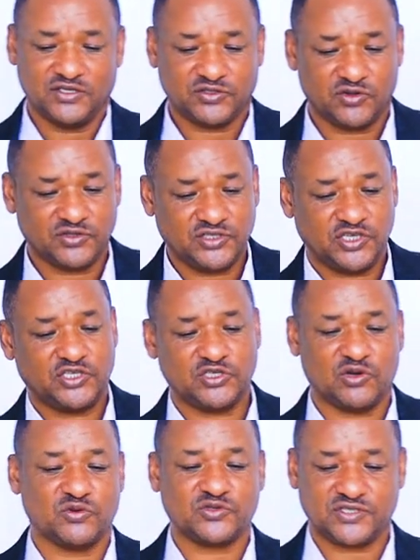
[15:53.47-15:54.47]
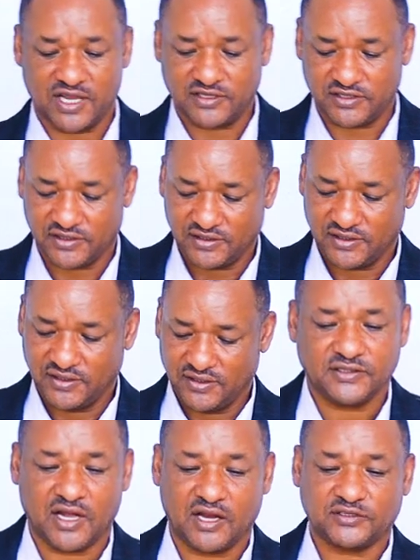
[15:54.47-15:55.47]
So this shows that
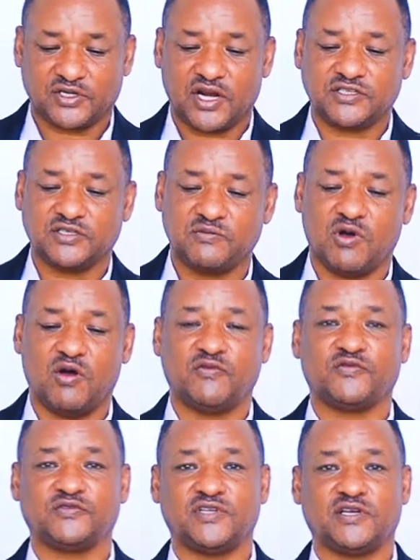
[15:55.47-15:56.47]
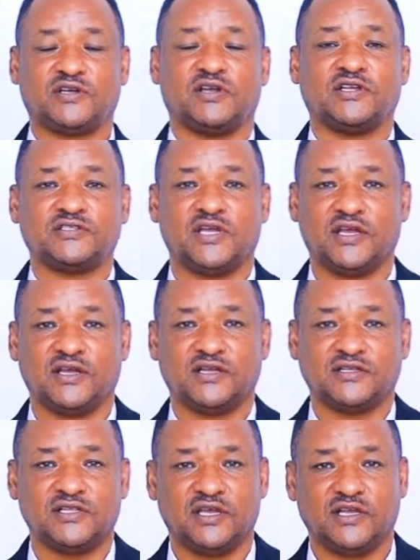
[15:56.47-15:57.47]
the altruism of
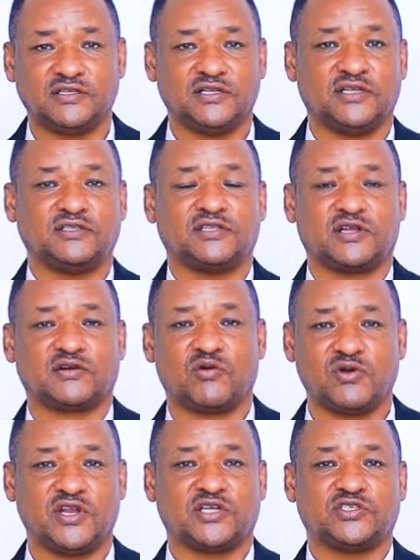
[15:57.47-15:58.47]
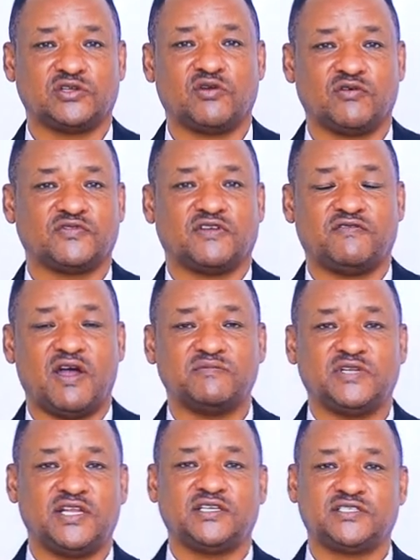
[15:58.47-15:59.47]
the interconnection of the
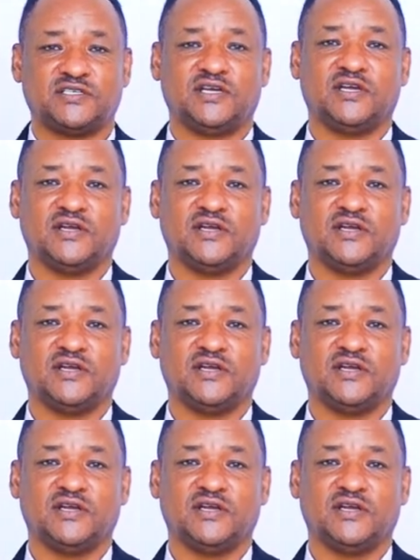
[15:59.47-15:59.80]
families,